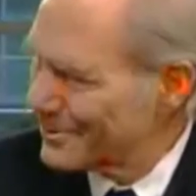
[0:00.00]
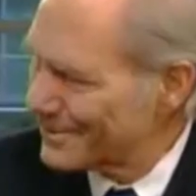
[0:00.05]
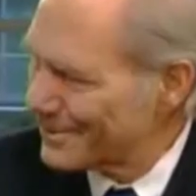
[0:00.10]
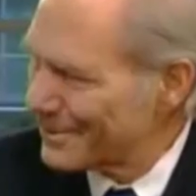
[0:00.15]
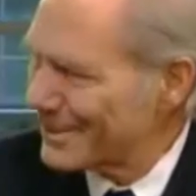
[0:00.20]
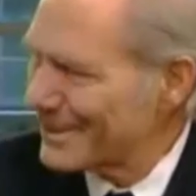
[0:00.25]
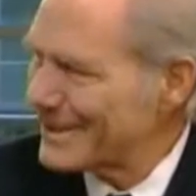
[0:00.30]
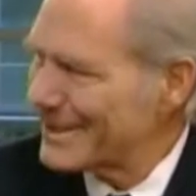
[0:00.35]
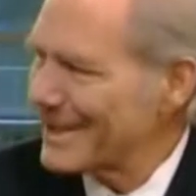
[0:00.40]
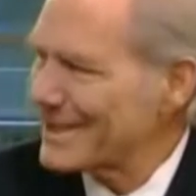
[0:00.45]
Good
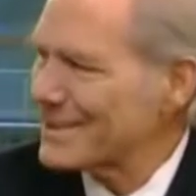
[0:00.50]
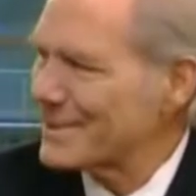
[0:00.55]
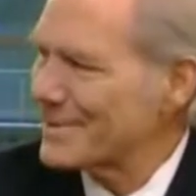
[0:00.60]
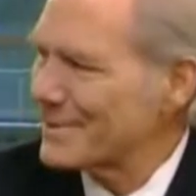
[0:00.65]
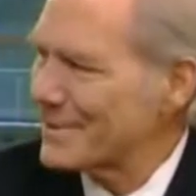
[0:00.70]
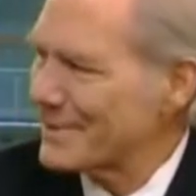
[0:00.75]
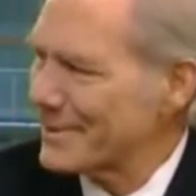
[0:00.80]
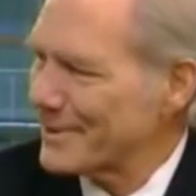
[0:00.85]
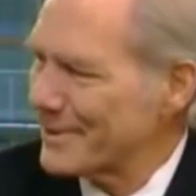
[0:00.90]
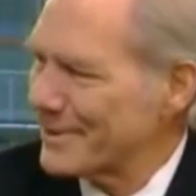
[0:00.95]
morning. Nice
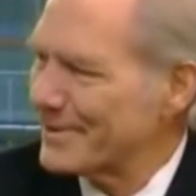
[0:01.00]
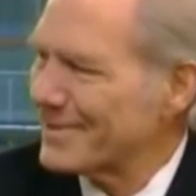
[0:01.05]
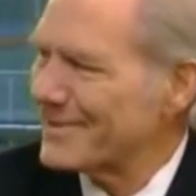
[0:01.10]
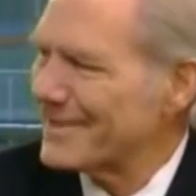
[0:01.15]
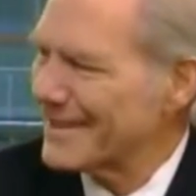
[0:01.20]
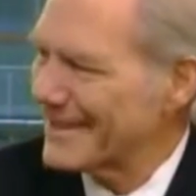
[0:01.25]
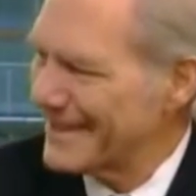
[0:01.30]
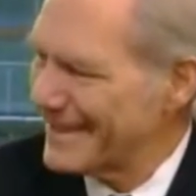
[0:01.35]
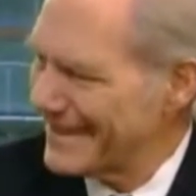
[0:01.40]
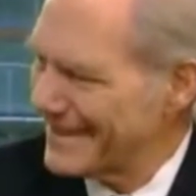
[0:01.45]
Welcome. I'm
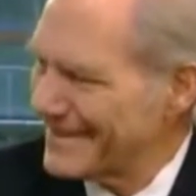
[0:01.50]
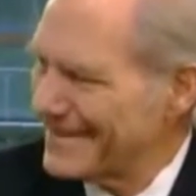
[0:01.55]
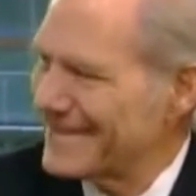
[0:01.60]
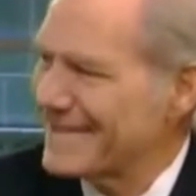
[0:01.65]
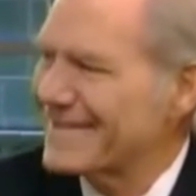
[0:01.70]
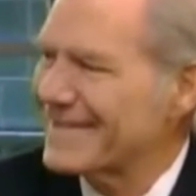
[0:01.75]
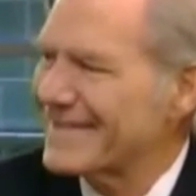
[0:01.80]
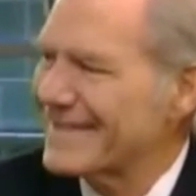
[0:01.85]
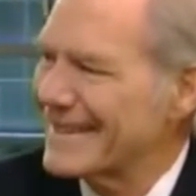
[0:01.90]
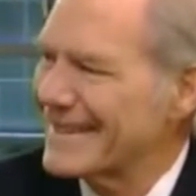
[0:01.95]
glad that yeah. you're here.